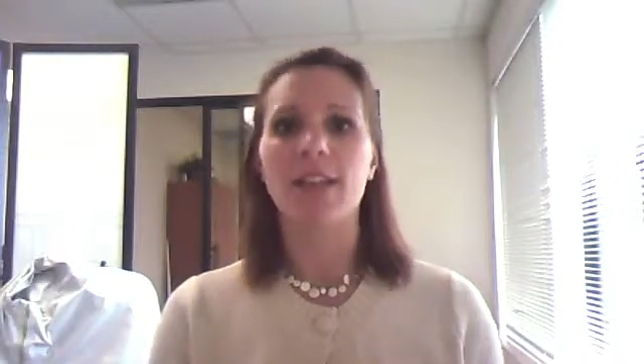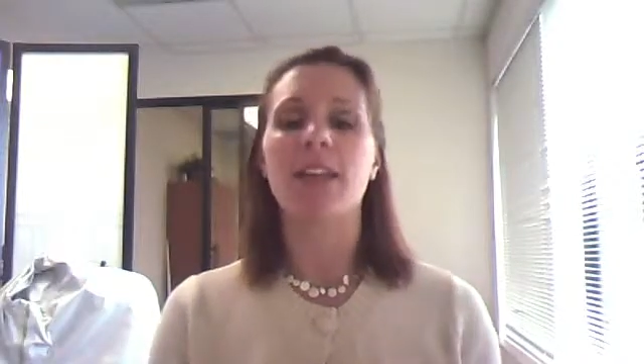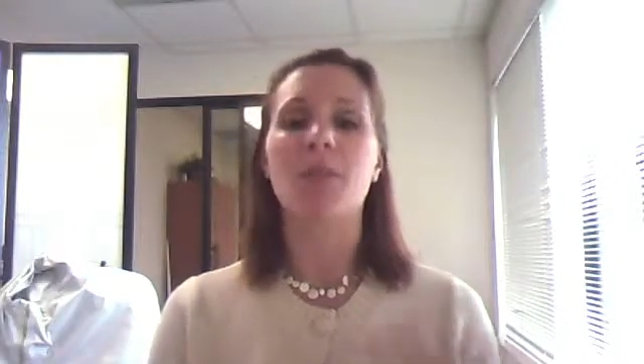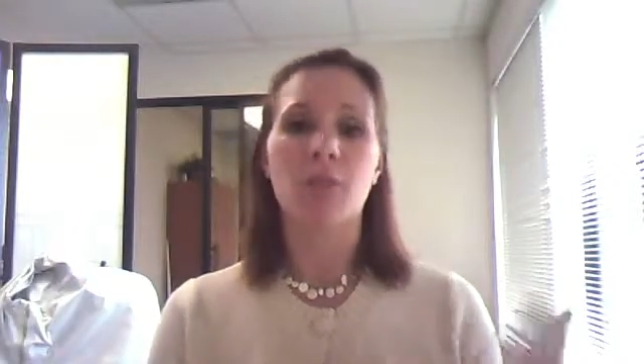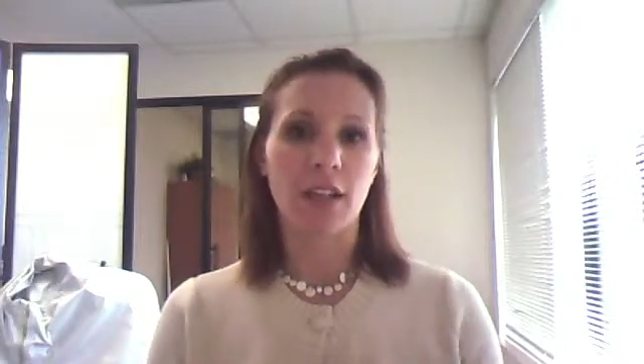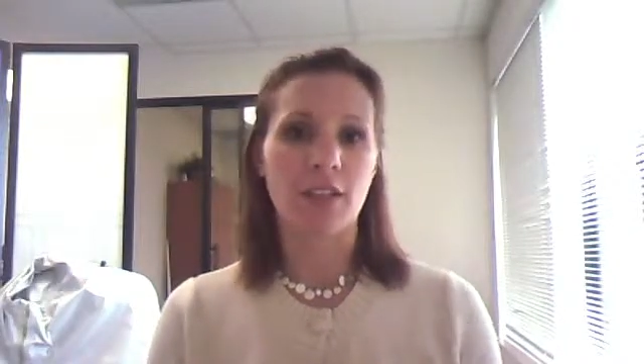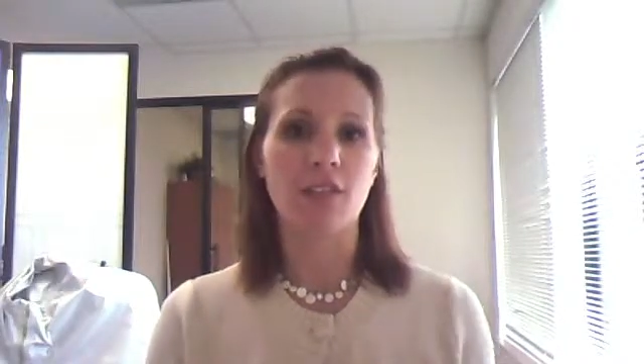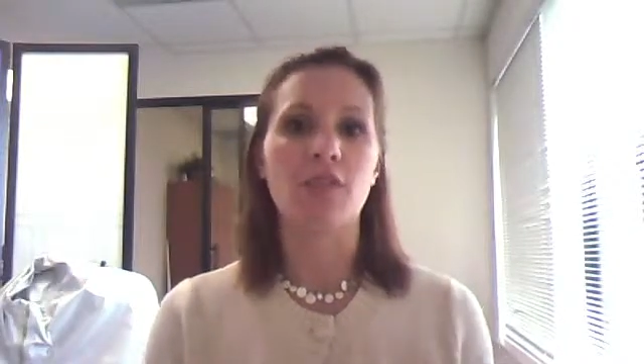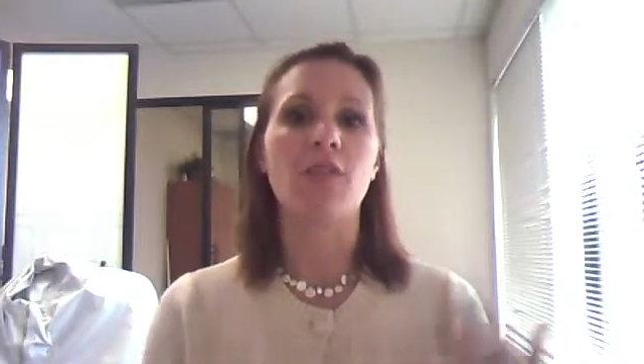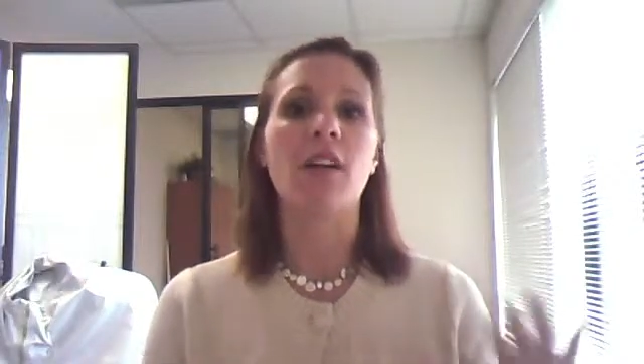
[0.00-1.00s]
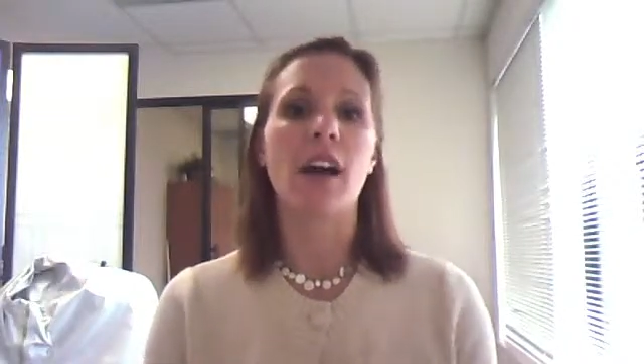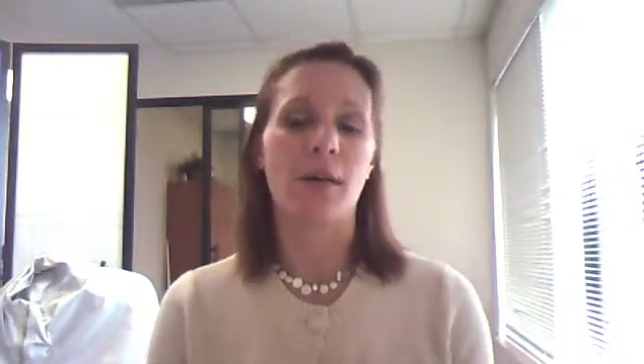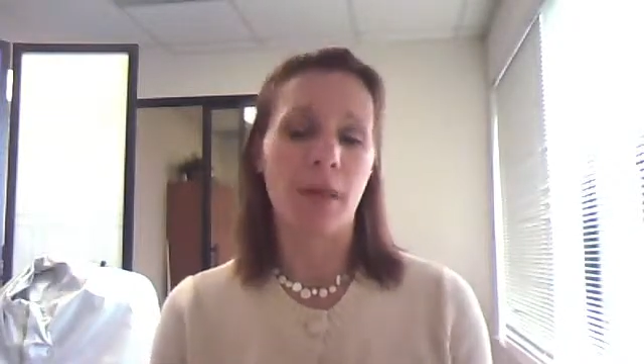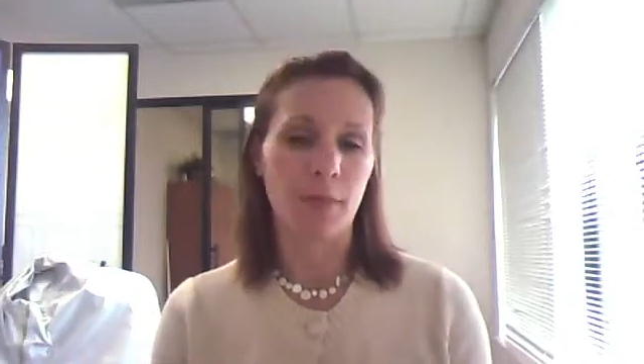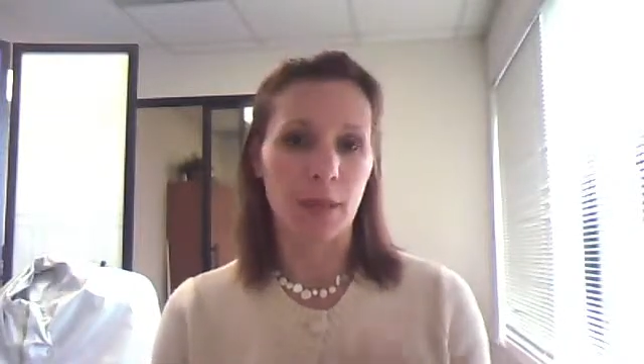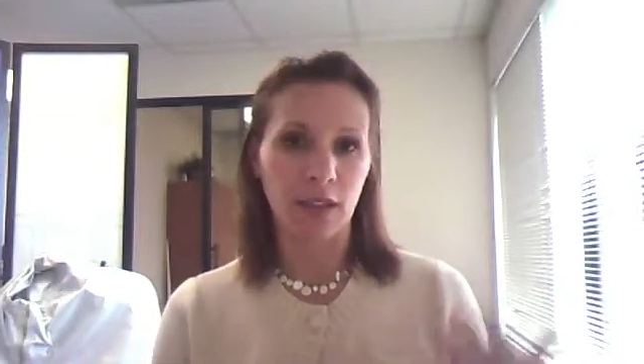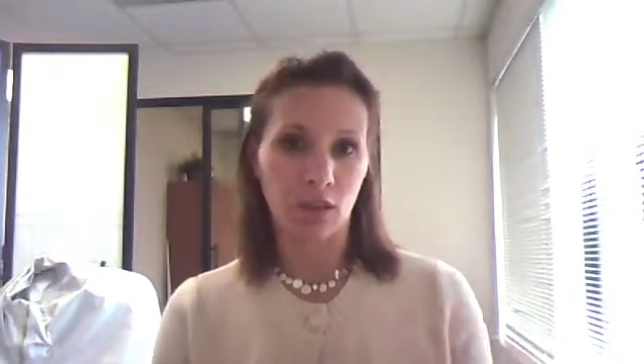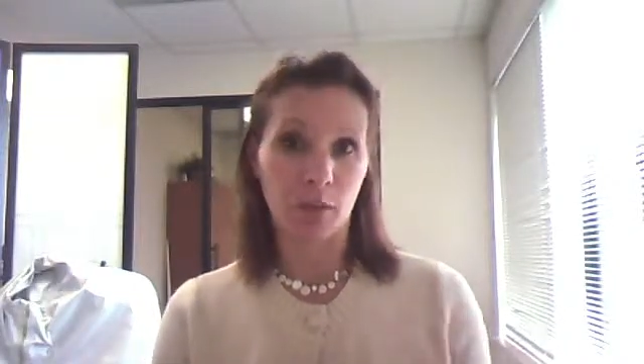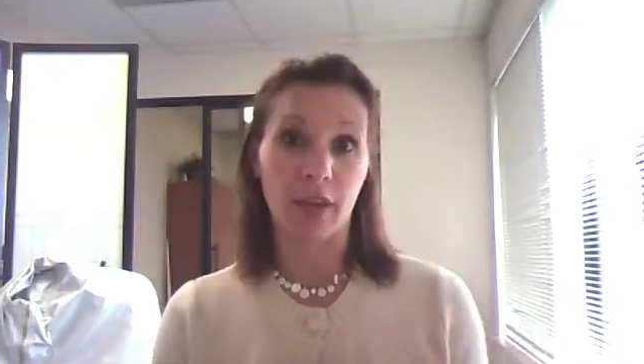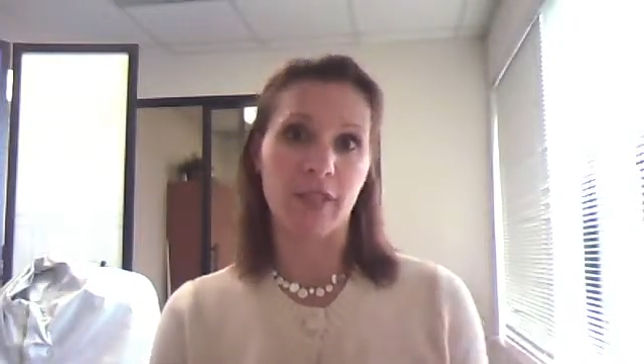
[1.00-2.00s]
and then pretty soon I'm in a
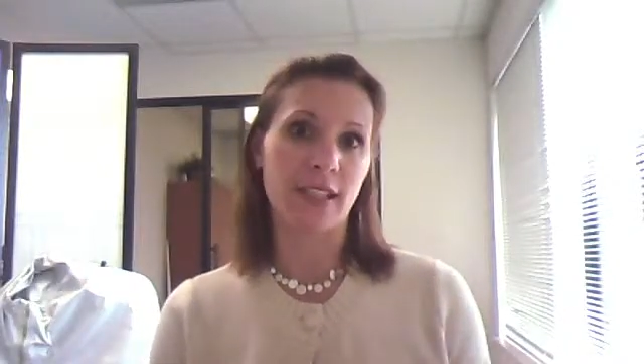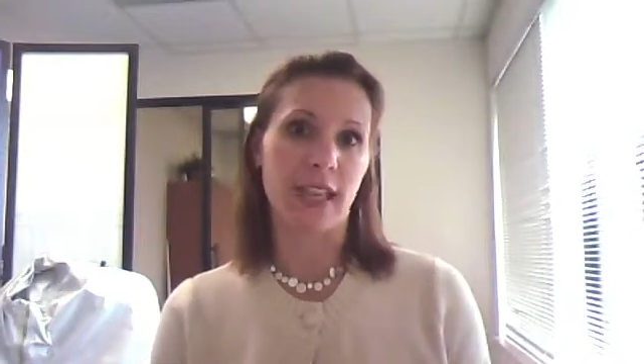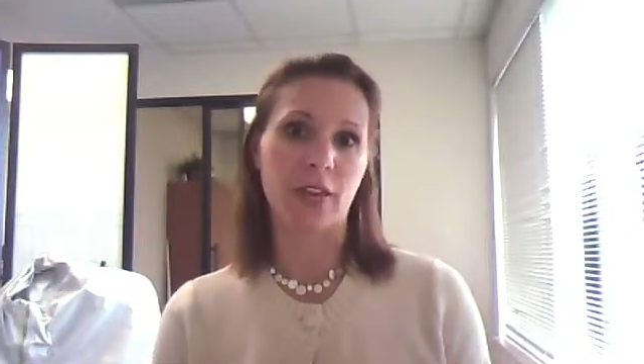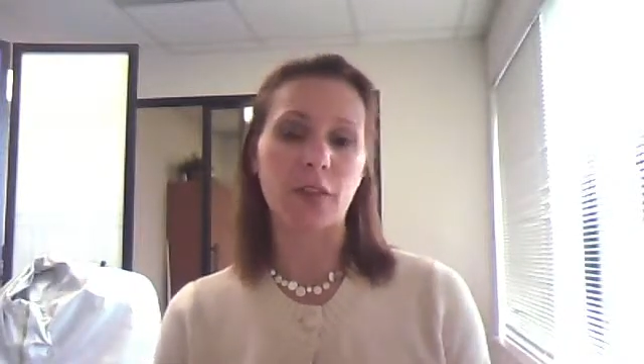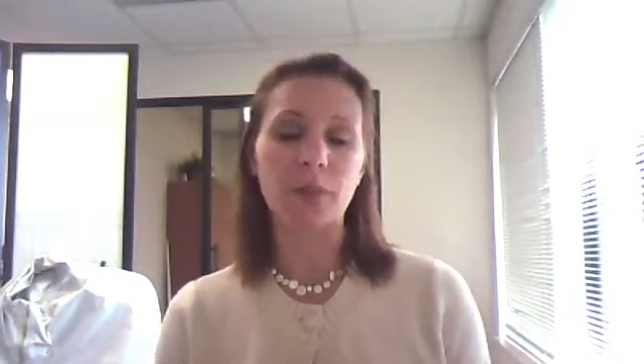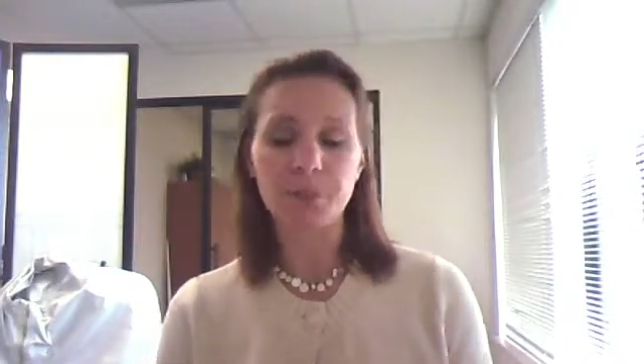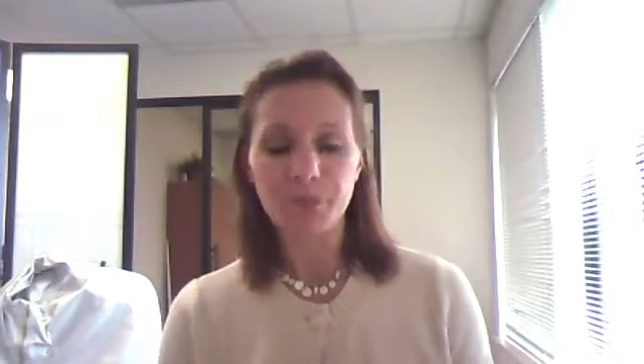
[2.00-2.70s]
little bit of a cycle.